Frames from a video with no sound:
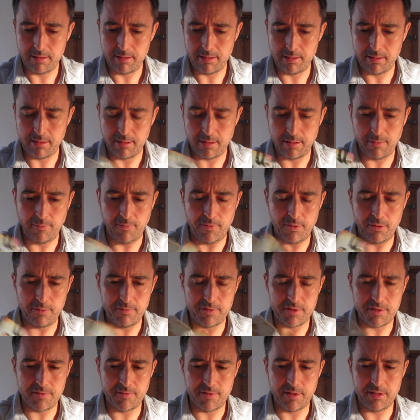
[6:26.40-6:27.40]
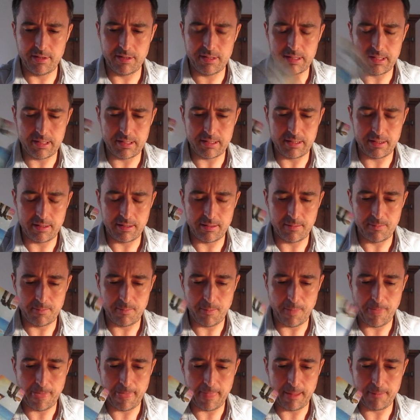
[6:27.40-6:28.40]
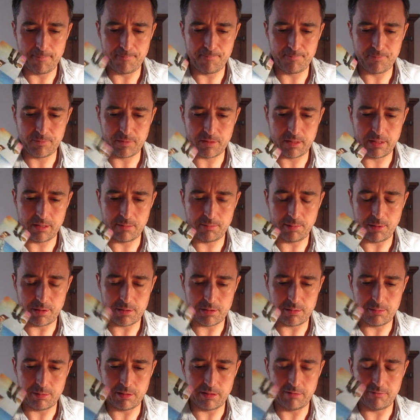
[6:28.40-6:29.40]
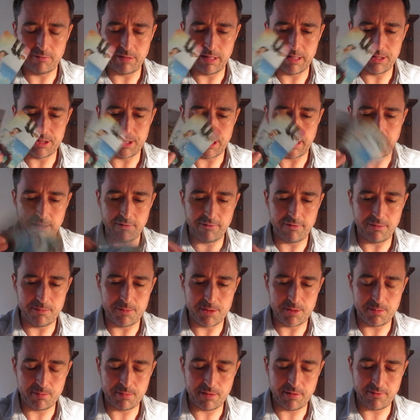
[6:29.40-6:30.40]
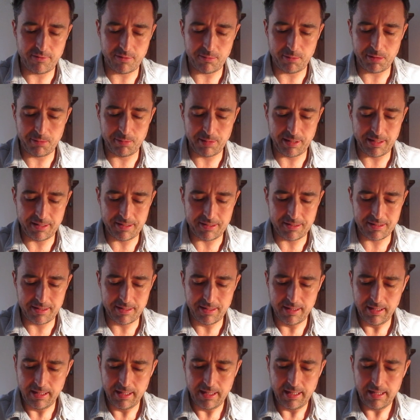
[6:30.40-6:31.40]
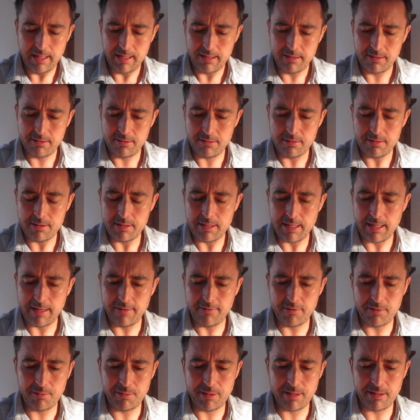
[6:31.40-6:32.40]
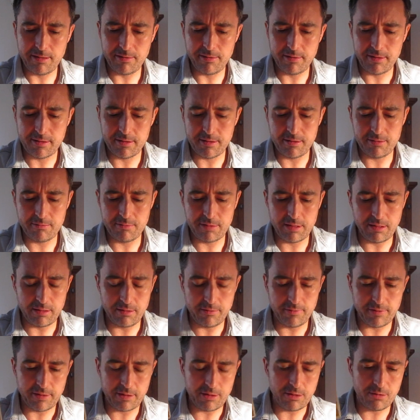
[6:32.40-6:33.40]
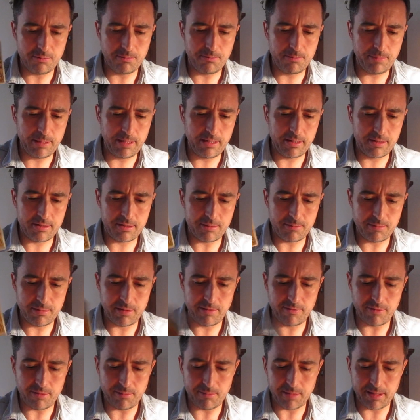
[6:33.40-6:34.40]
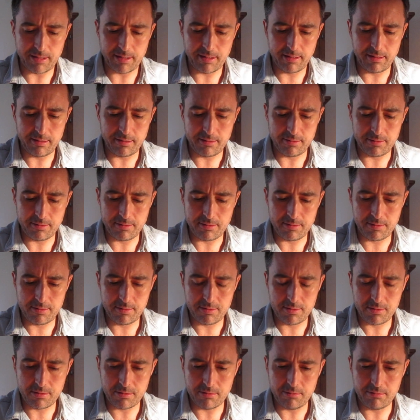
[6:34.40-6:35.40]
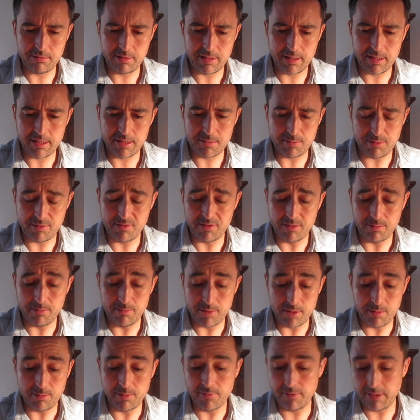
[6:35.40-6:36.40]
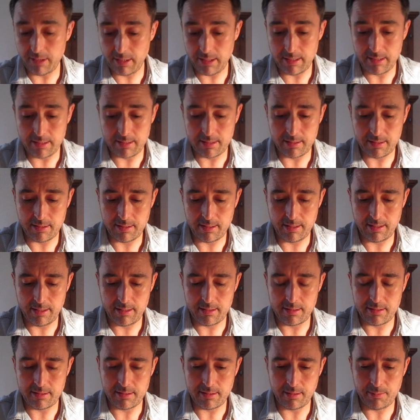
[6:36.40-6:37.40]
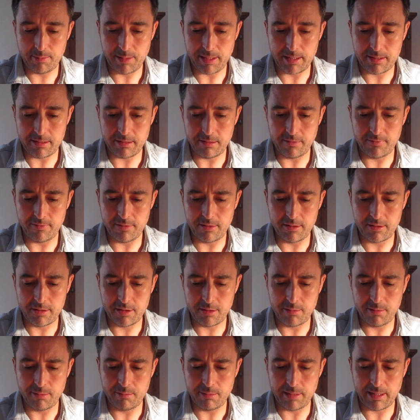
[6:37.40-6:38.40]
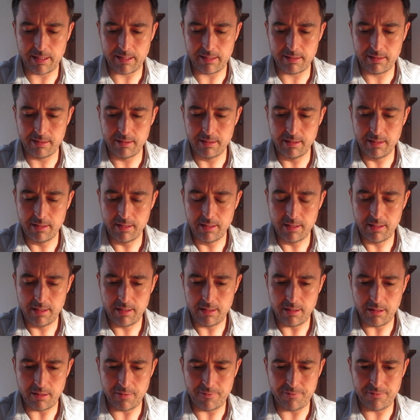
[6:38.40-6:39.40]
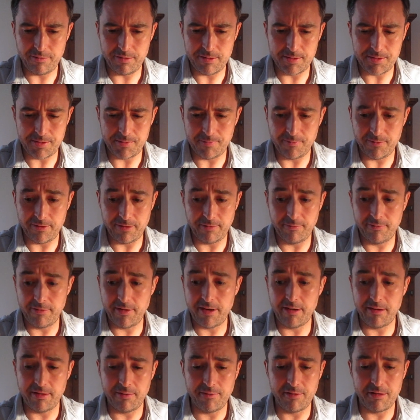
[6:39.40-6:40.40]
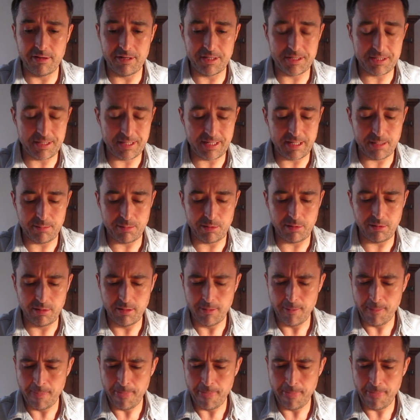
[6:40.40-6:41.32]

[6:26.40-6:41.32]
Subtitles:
For others of you, this is possibly reaching out from somebody from your past. It doesn't have to be anything to do with love. It could be somebody from like your school days, but some of you, it is a past lover that's coming back, offering something very, very stable.